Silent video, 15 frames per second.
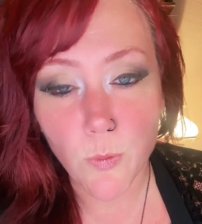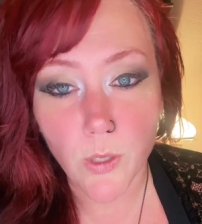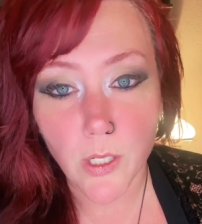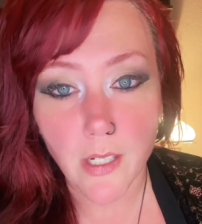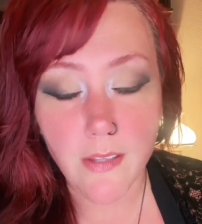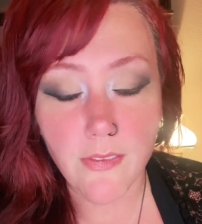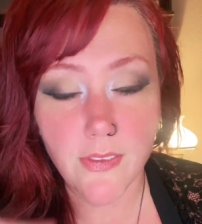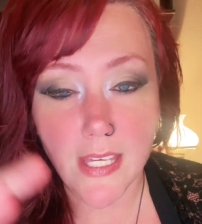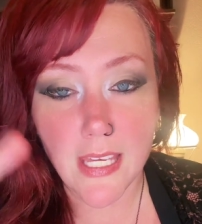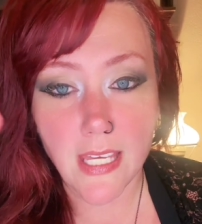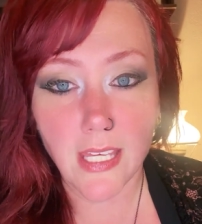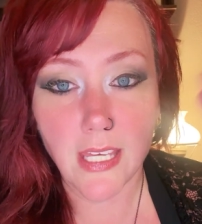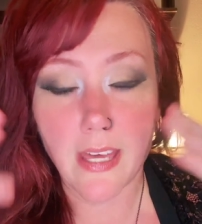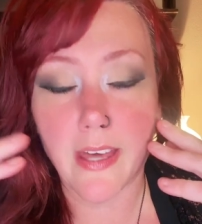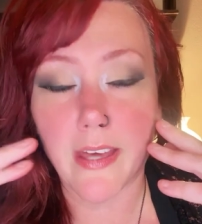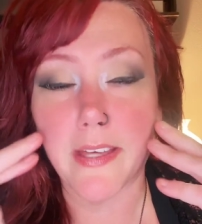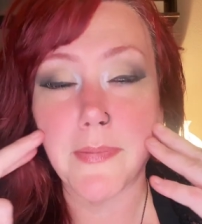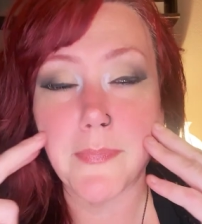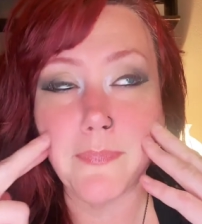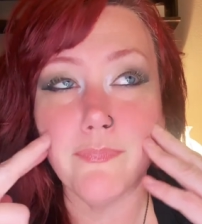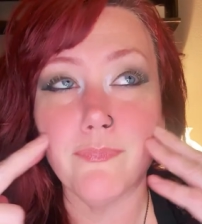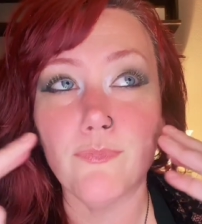nights for
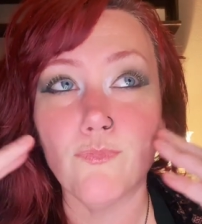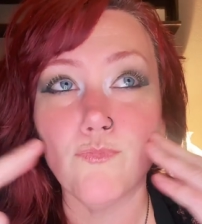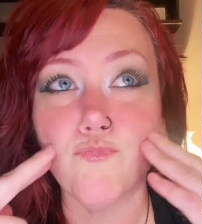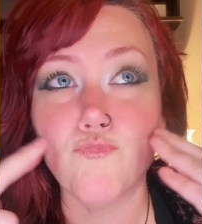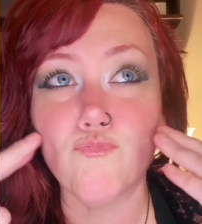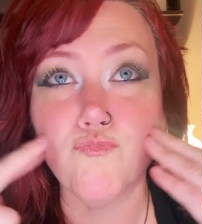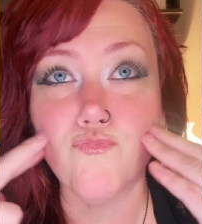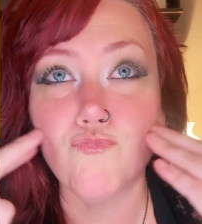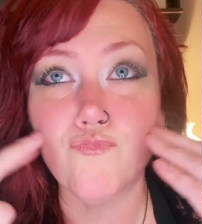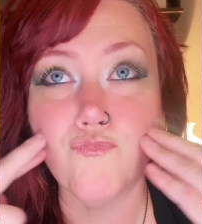the I